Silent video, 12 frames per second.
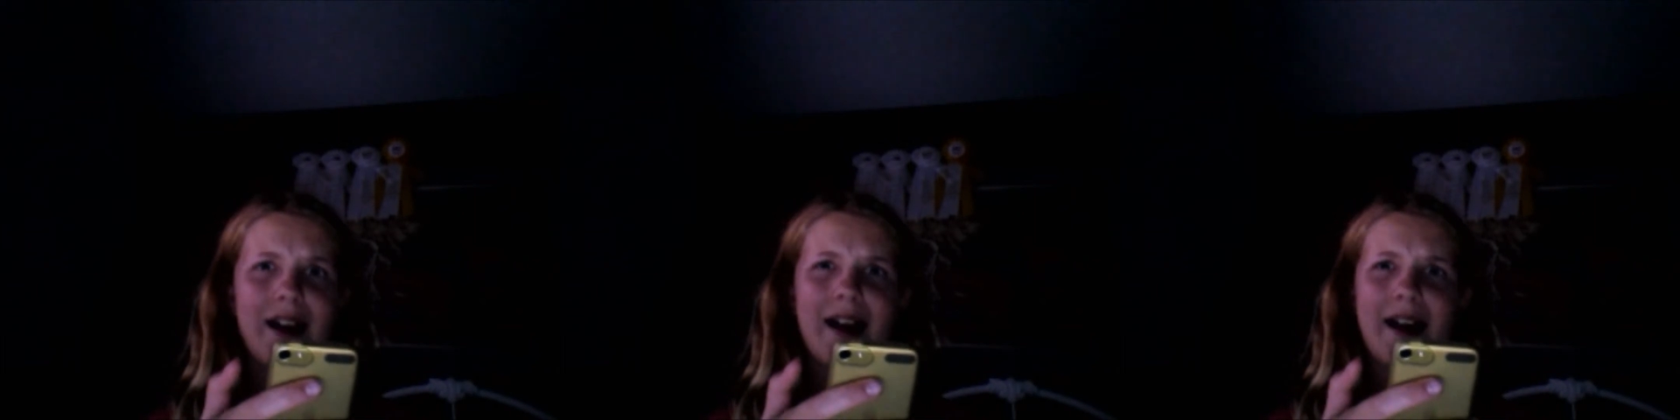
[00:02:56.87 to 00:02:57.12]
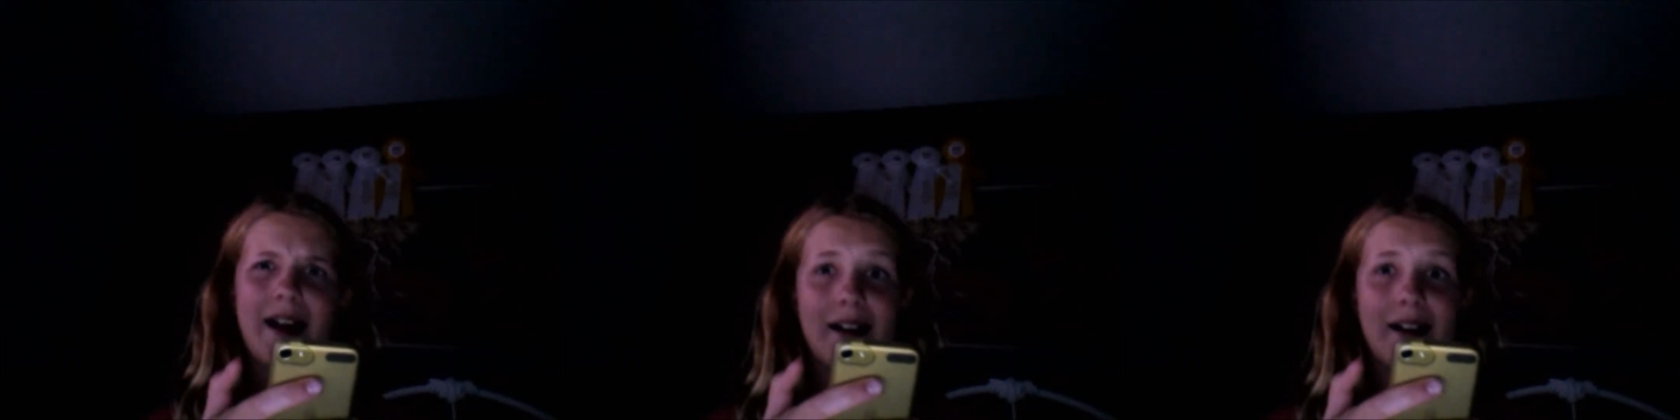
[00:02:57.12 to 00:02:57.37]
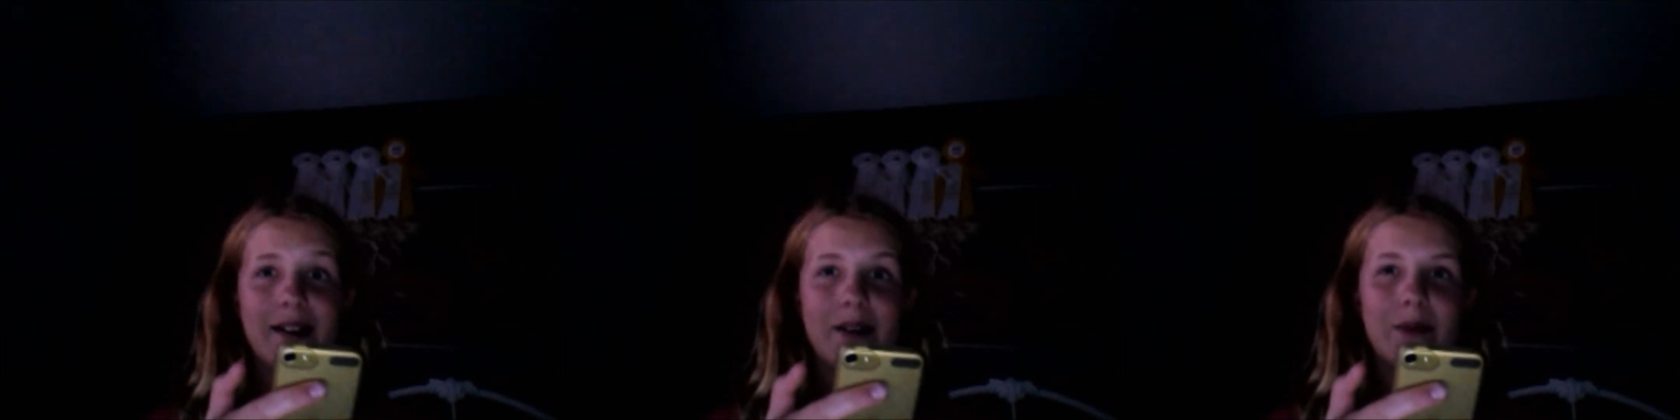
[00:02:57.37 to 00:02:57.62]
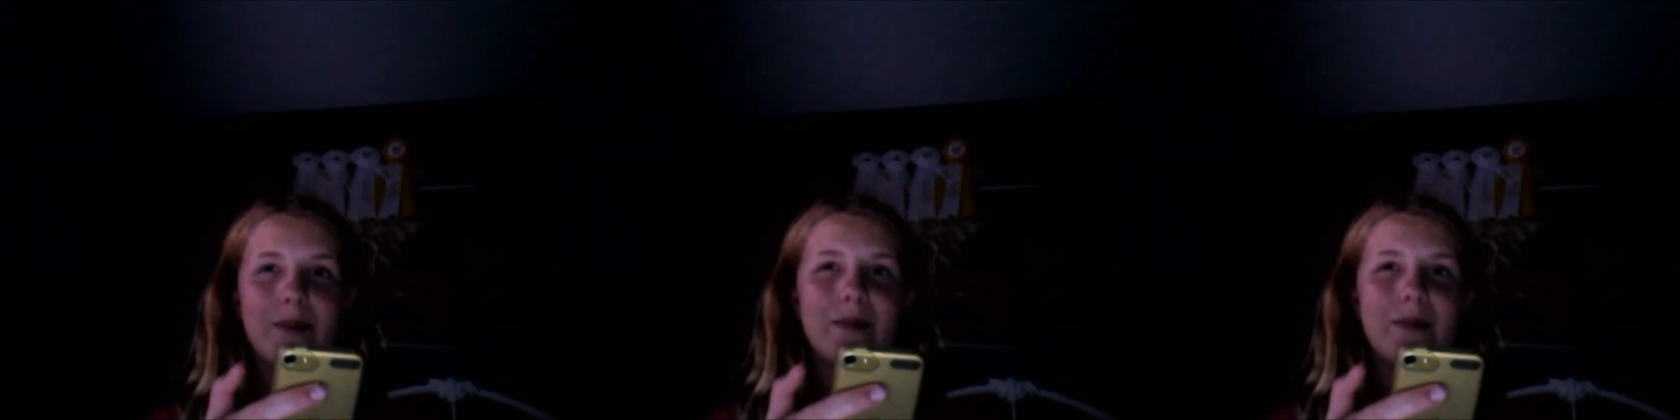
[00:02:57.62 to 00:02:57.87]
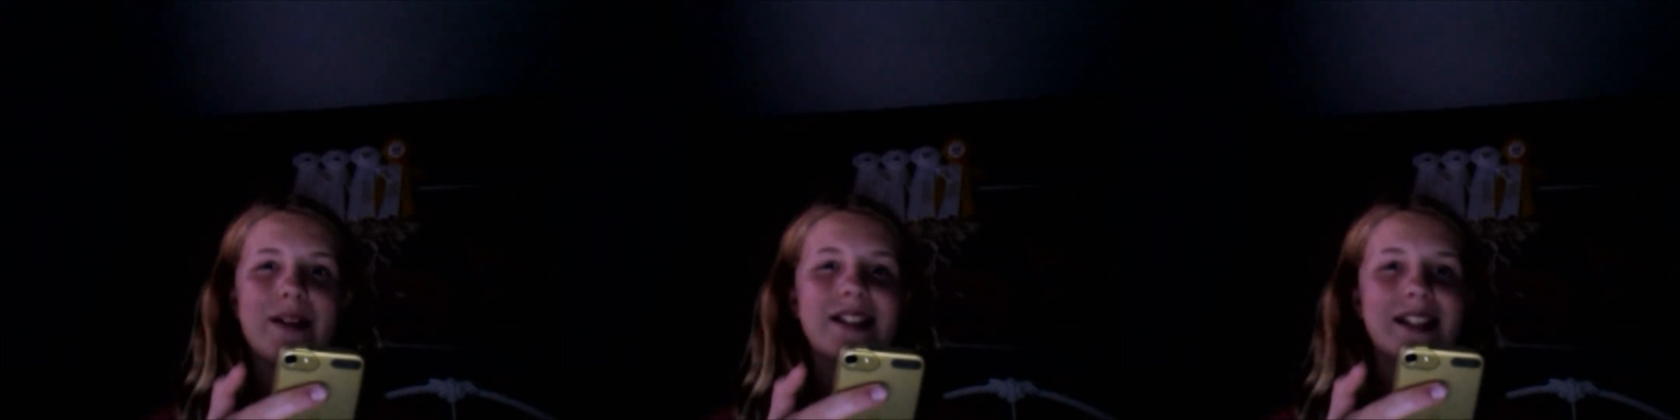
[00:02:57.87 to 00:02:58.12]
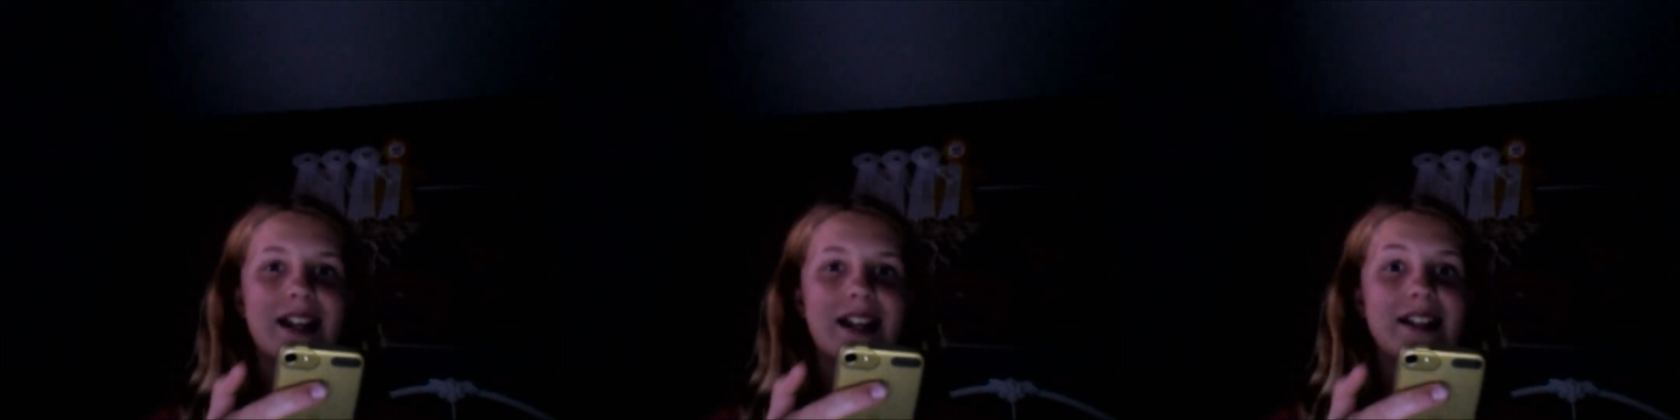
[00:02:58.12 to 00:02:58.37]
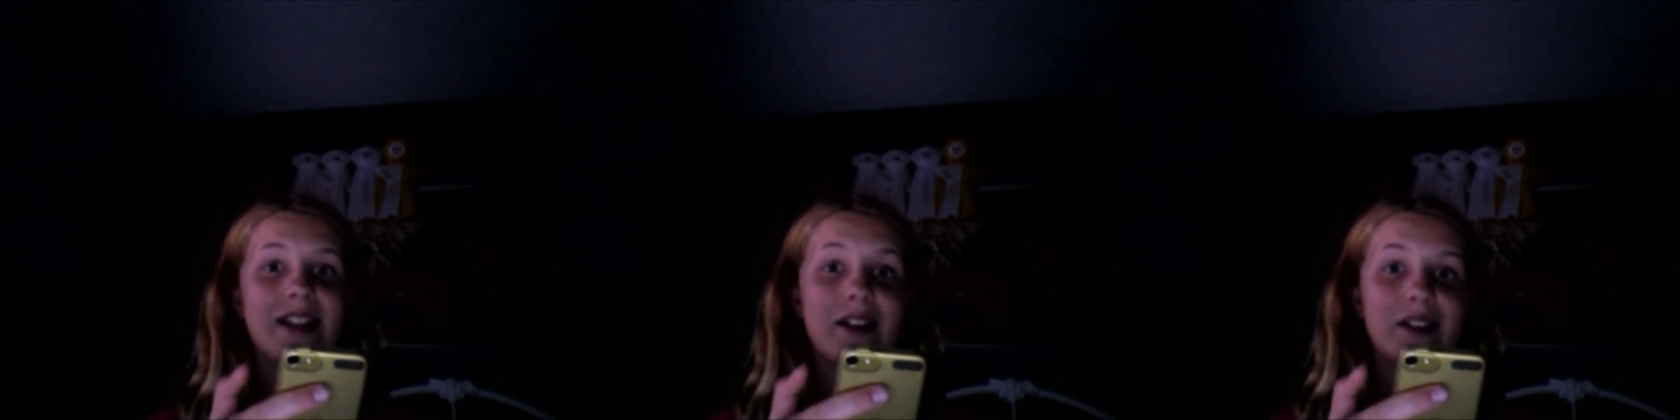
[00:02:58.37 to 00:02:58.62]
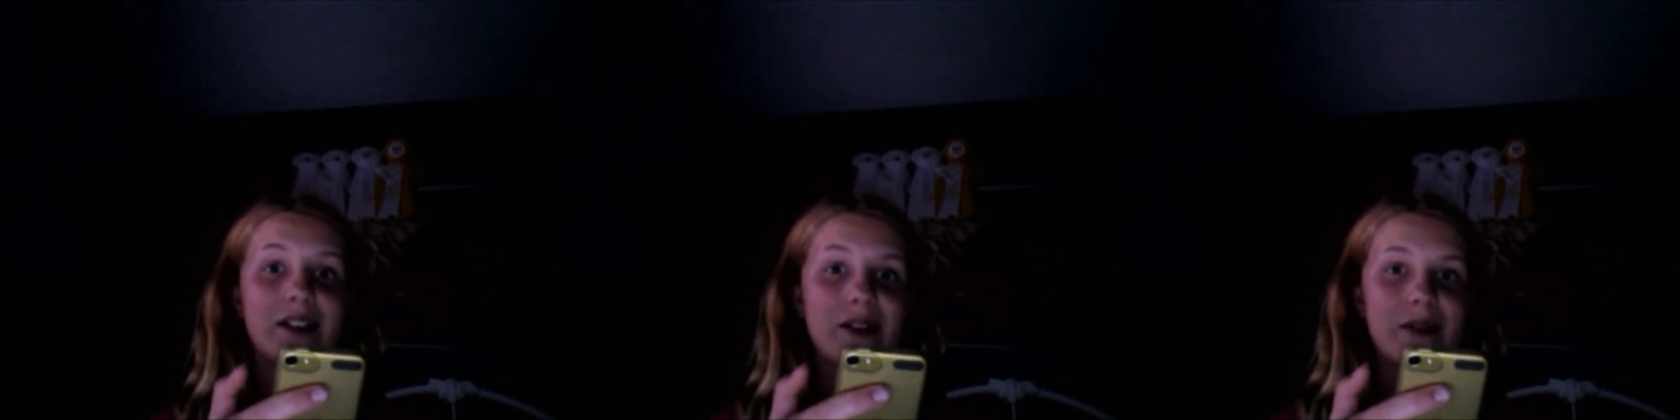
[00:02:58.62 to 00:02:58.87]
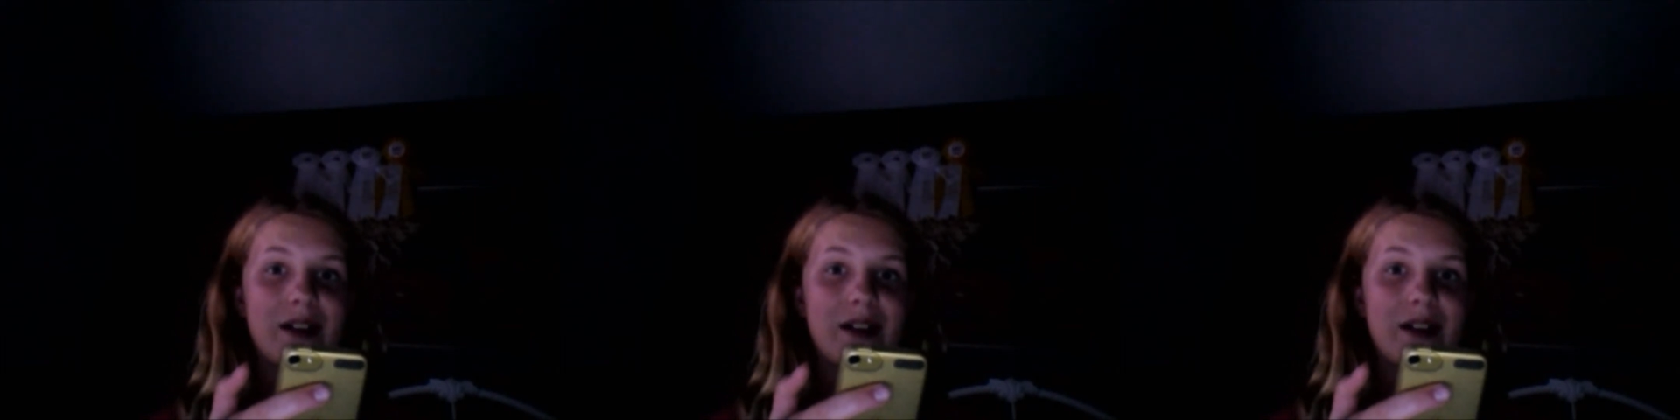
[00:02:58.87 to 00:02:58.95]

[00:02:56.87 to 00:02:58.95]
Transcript: Ha! What did I tell you?